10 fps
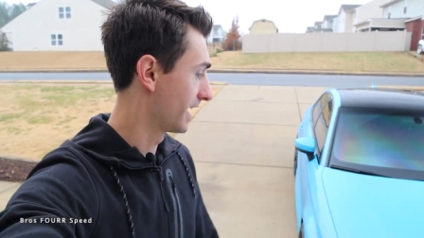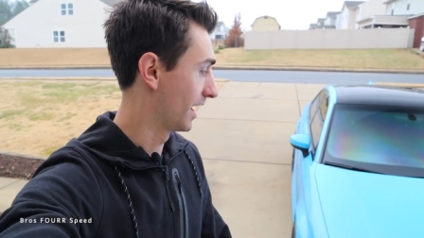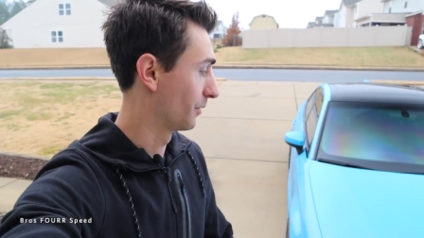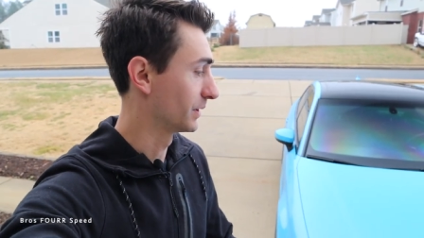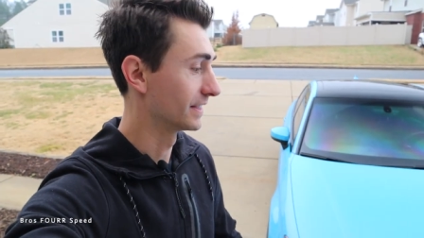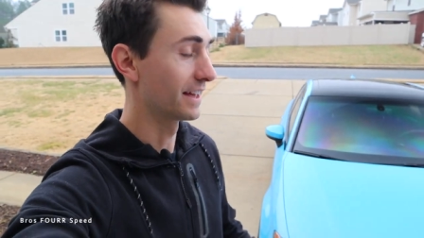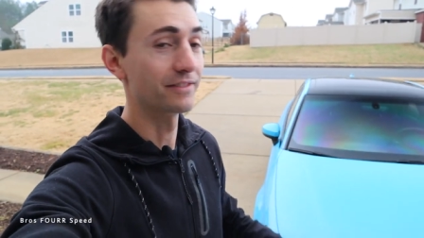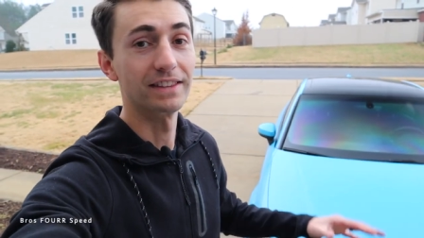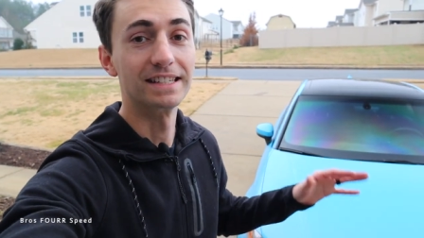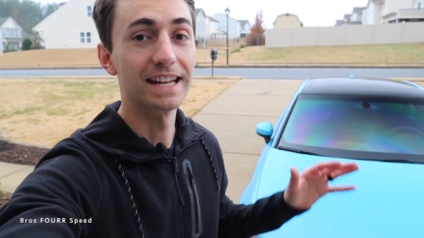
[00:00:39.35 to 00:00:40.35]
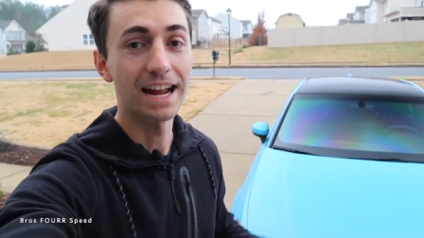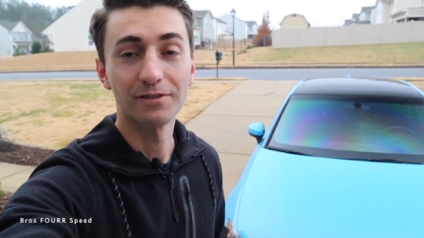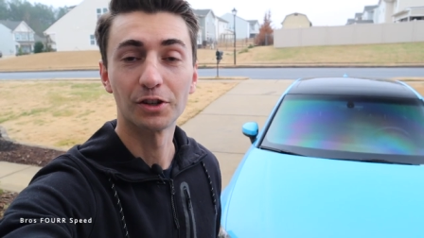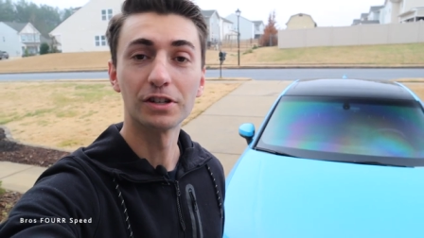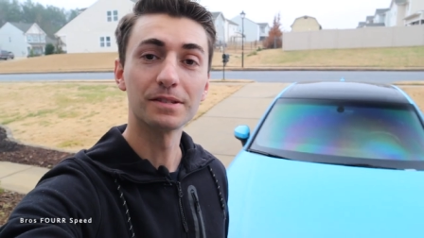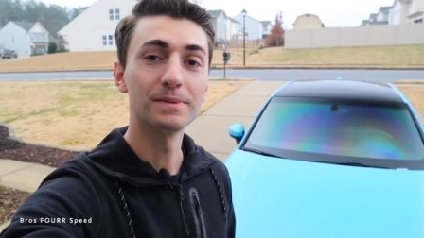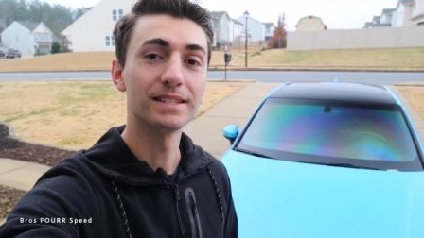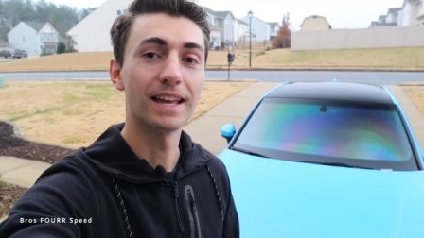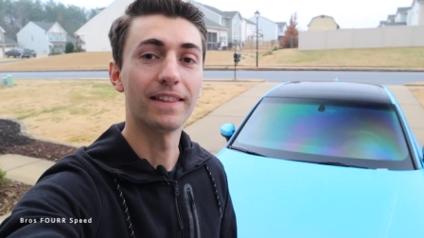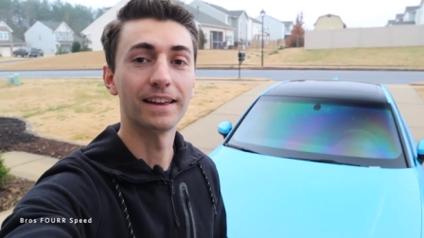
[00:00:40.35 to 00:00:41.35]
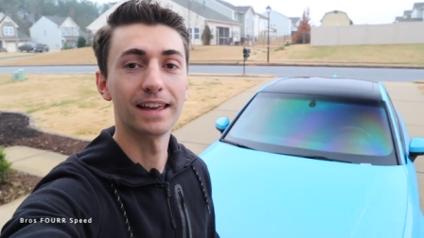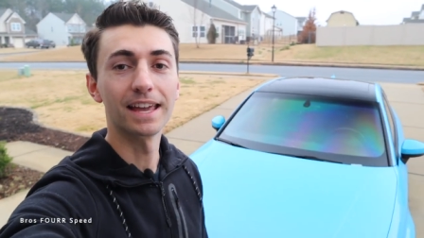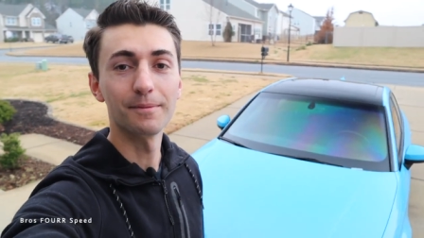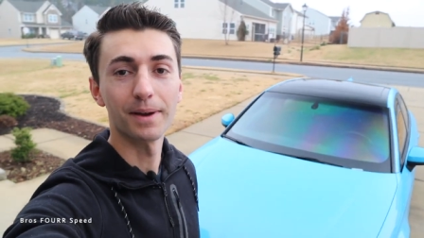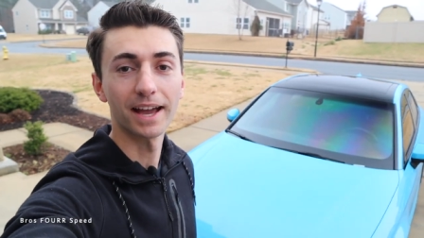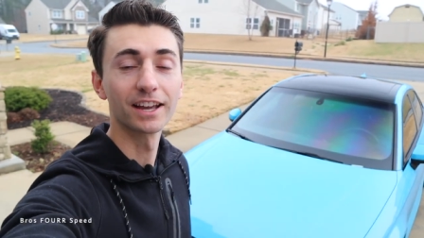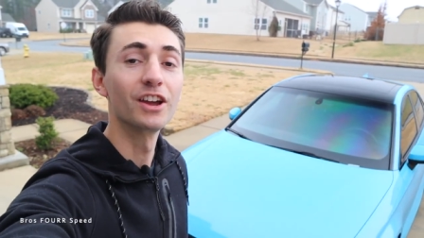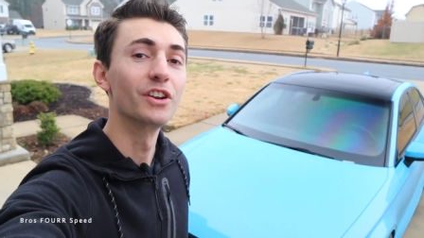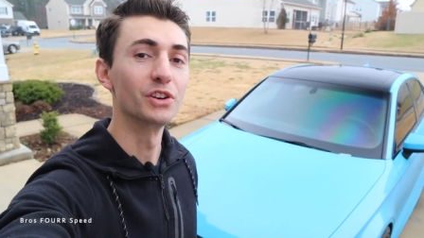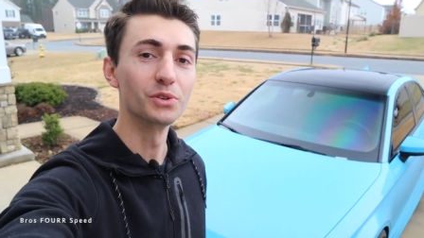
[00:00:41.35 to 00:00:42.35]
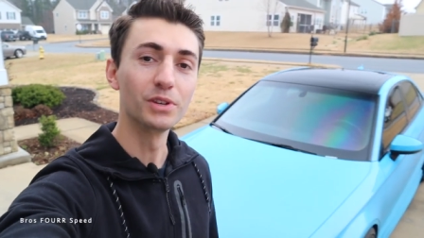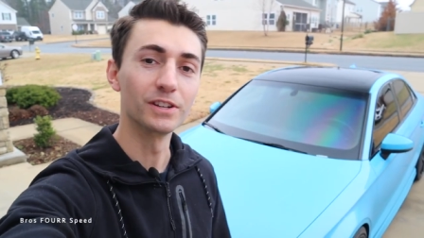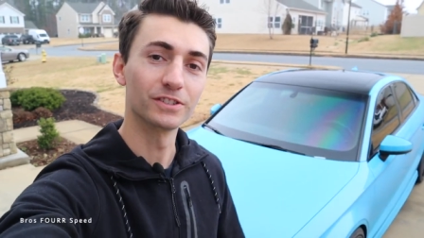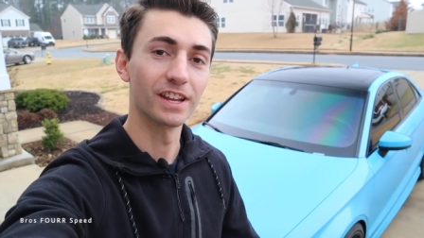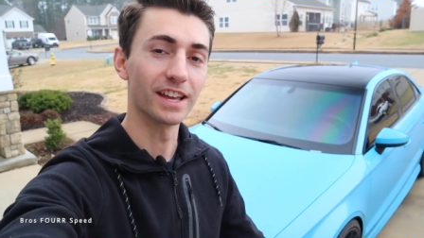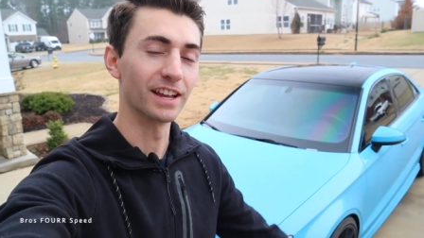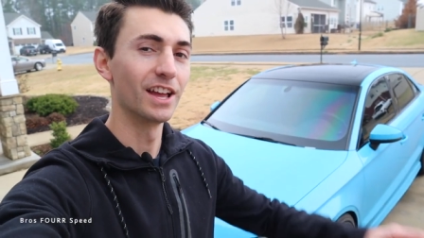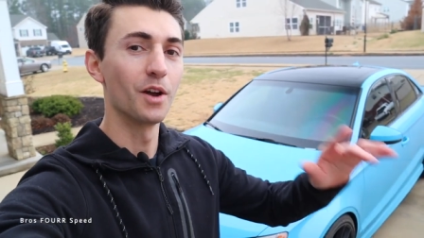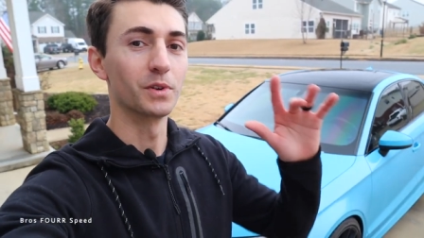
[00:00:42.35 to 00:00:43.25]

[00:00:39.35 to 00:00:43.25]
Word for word: and we left the day after Christmas and then came back New Year's Day,